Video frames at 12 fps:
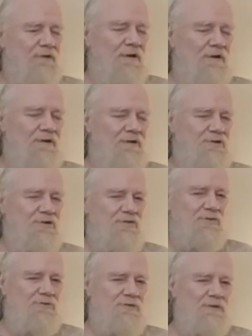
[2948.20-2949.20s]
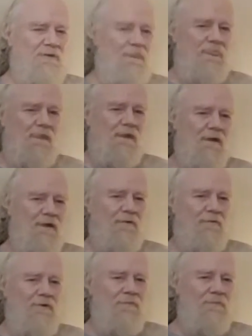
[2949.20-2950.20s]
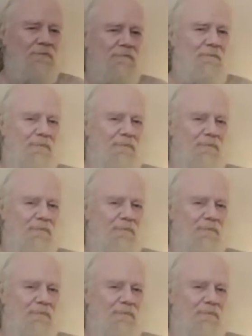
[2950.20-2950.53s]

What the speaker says: got our issues, and we you